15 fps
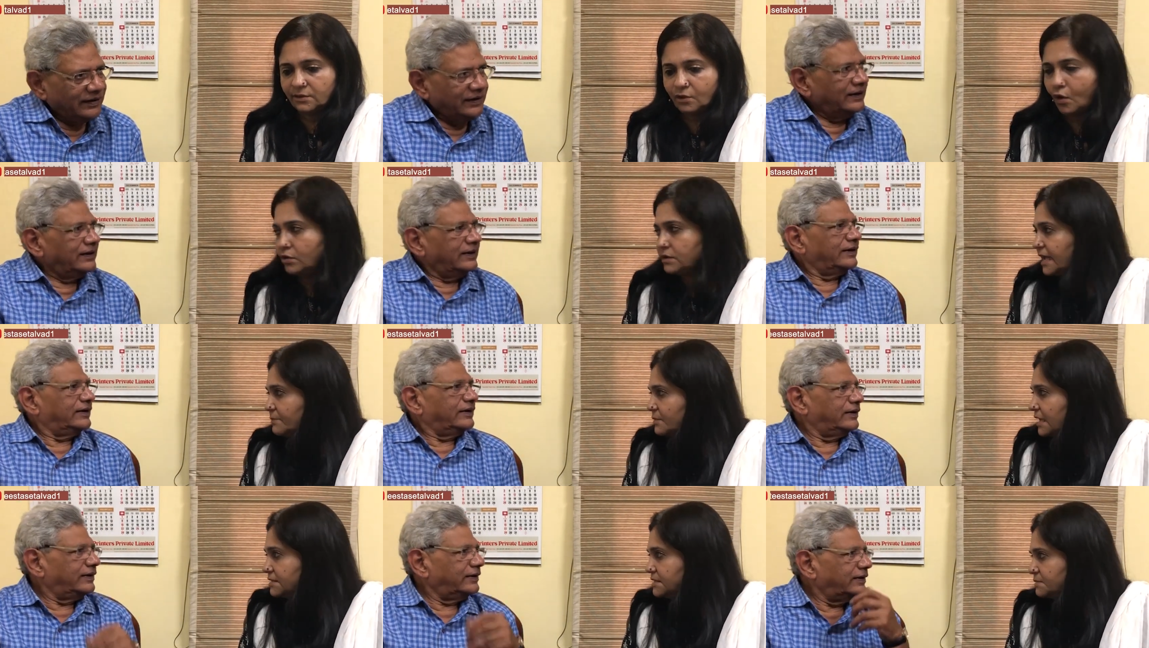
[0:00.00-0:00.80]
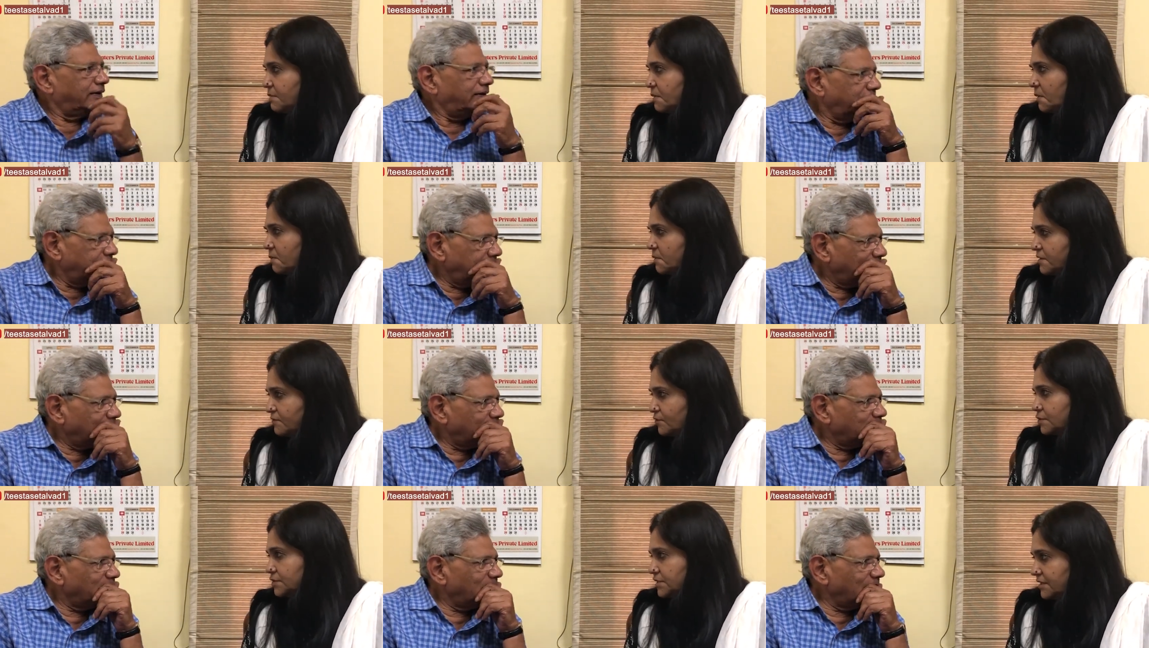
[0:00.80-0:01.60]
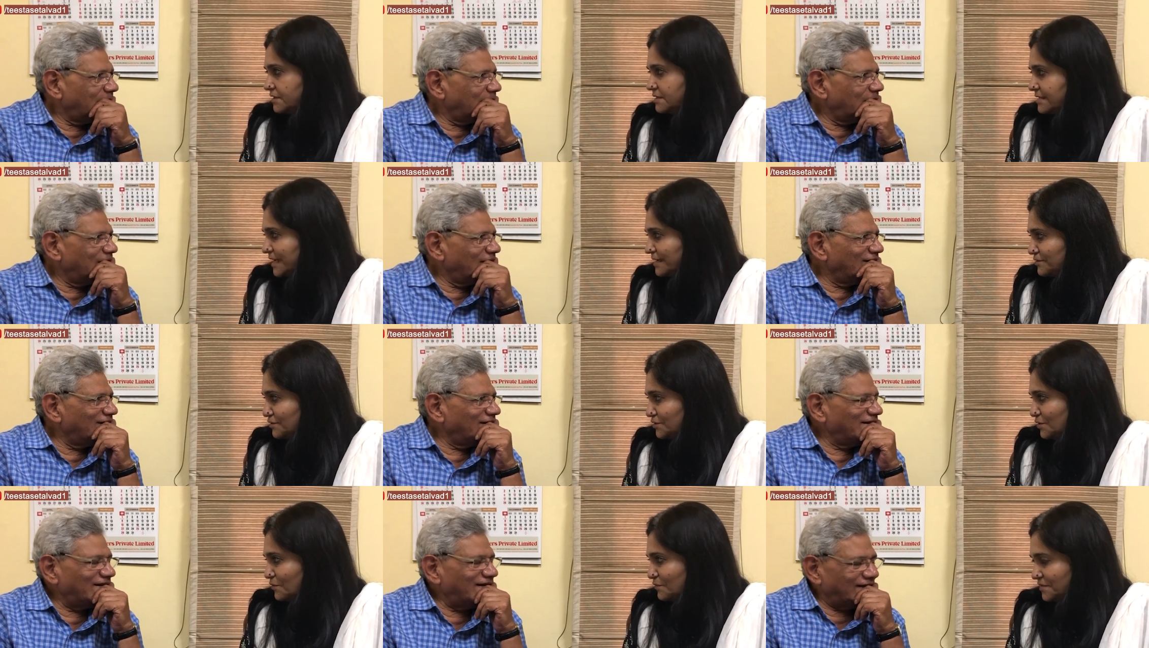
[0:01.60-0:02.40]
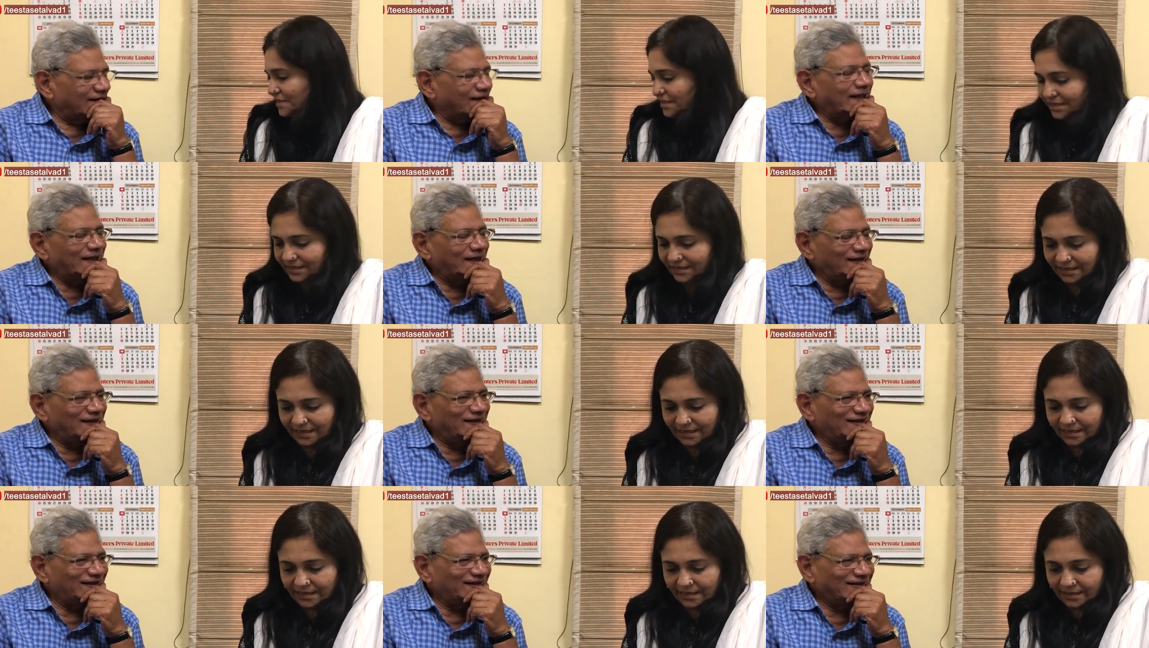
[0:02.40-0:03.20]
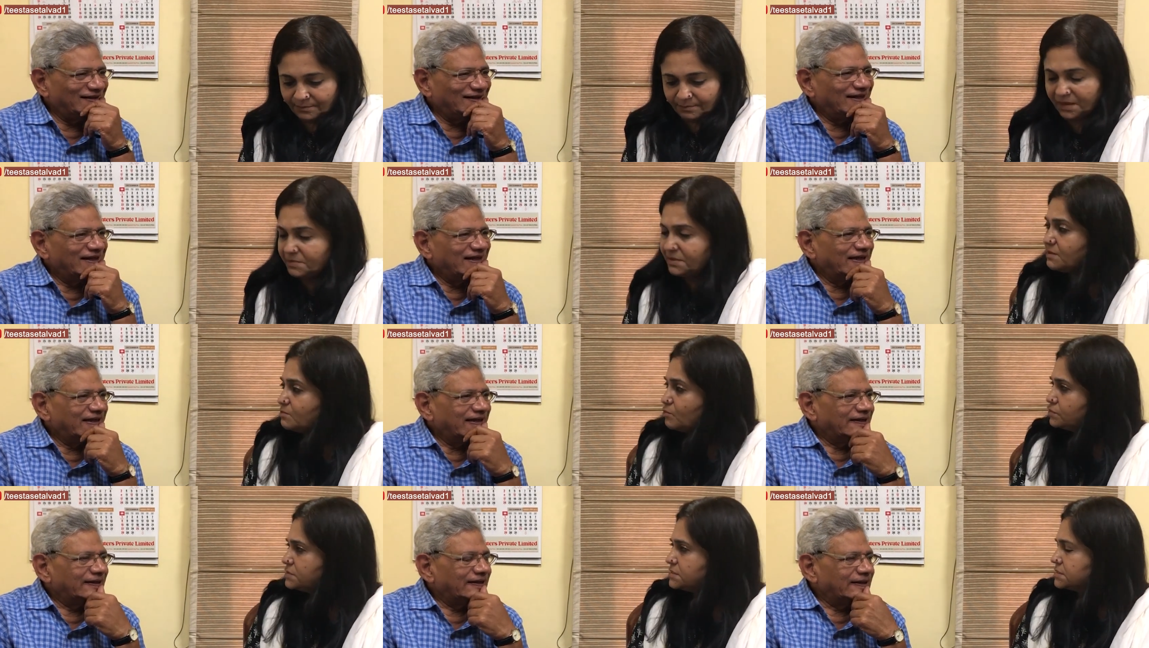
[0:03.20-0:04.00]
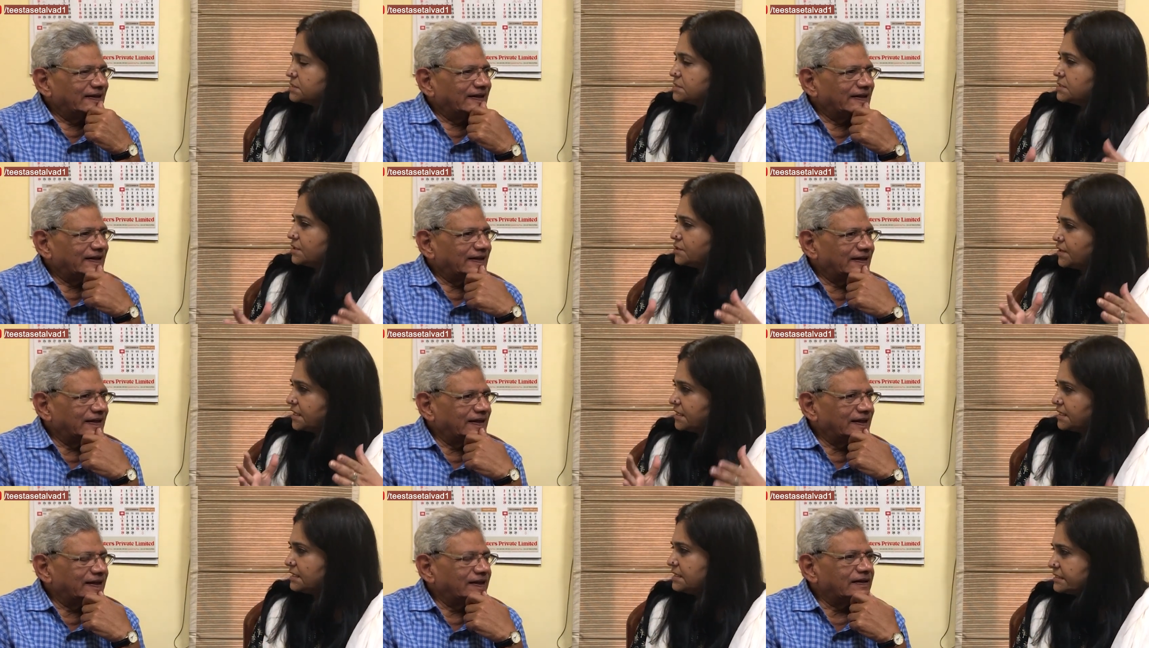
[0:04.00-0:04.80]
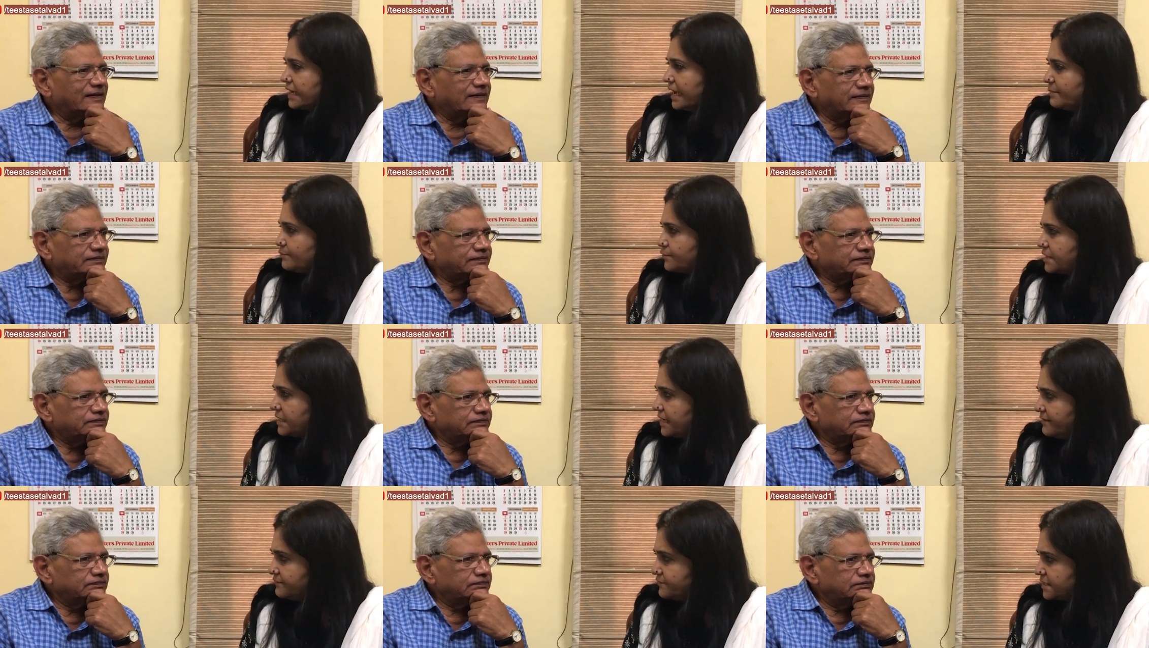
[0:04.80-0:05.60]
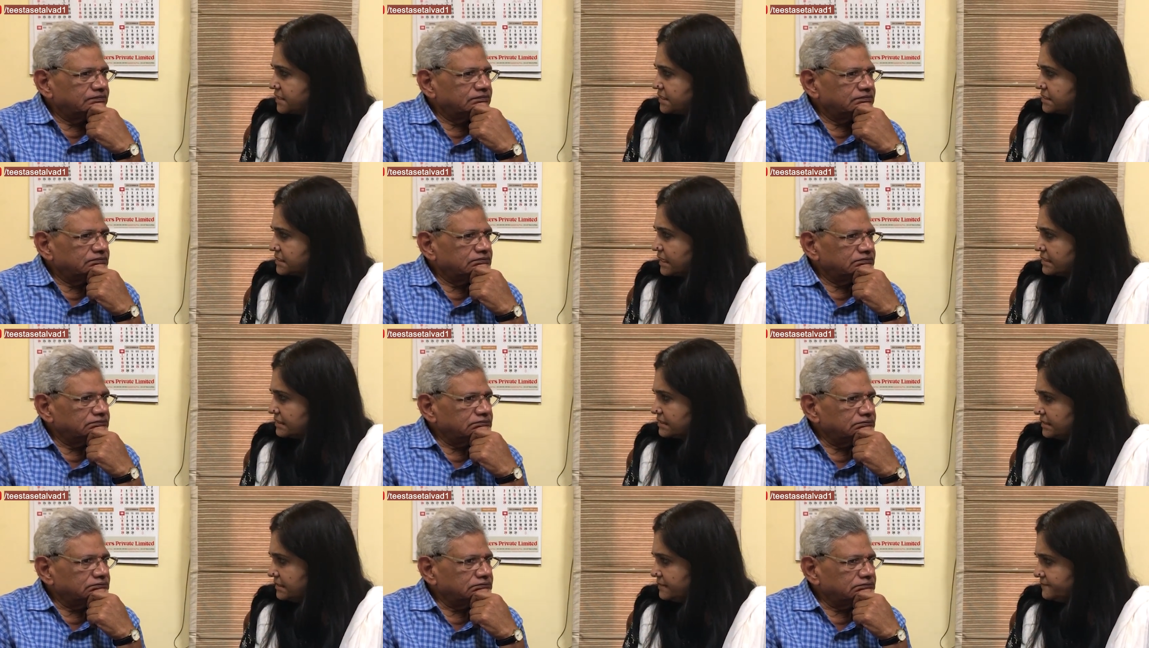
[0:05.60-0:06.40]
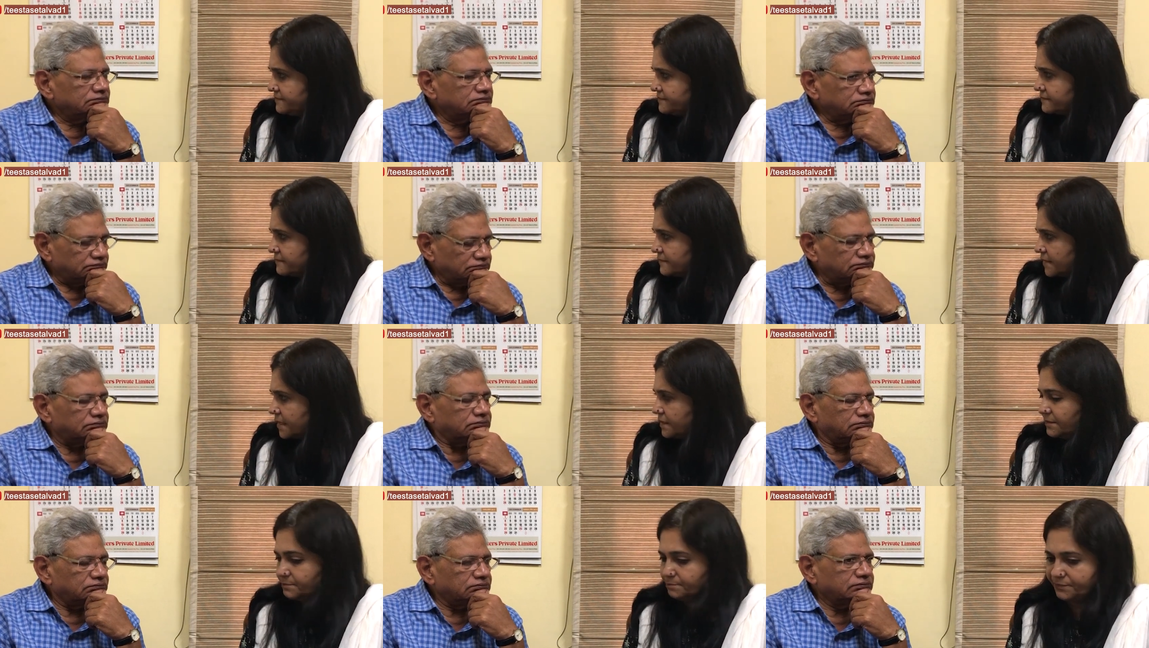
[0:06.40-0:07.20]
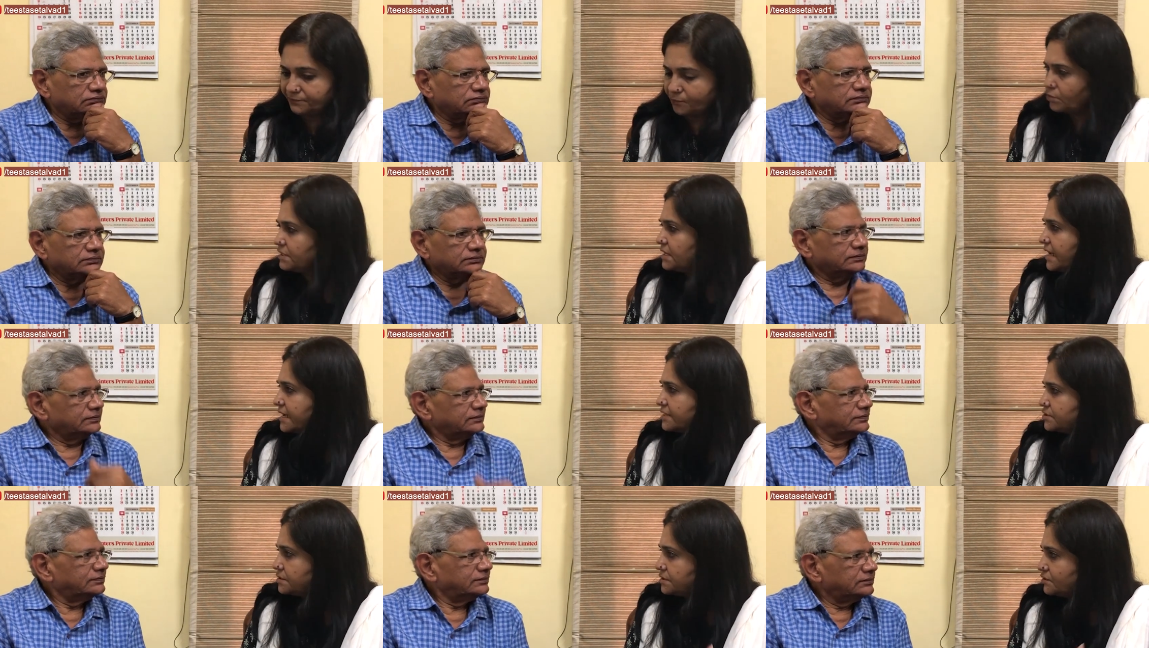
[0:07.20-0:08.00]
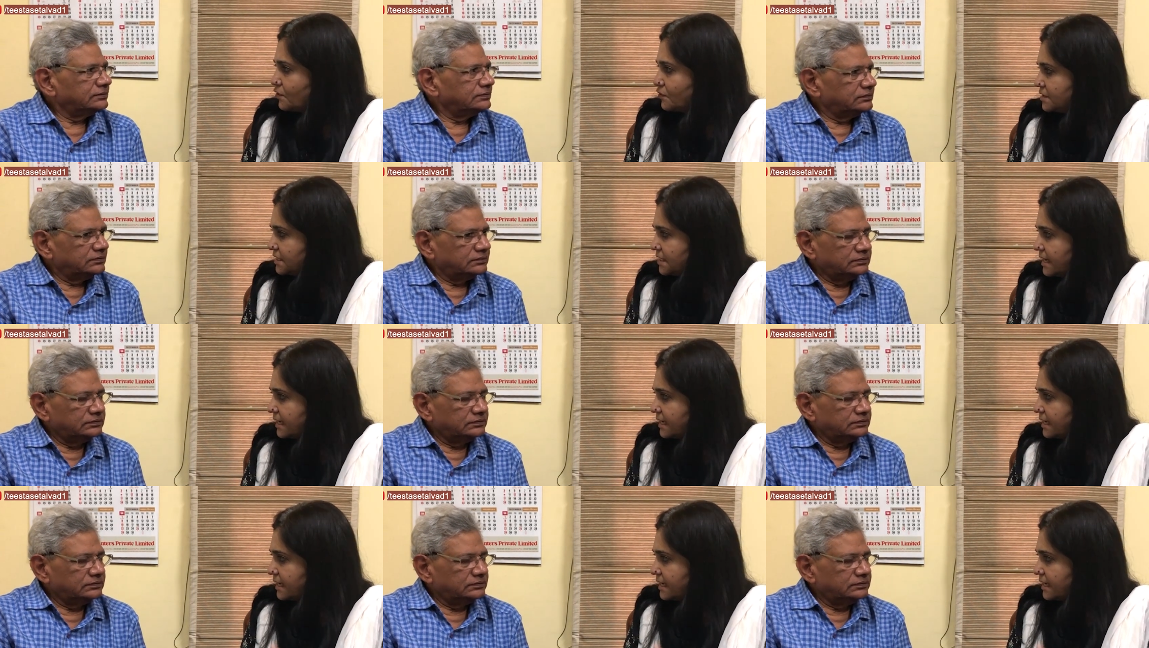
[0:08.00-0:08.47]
Speaker 1: Long time Rajya member, of course, General Secretary of the maybe the most critical time for the left in this country mm. before the election, during the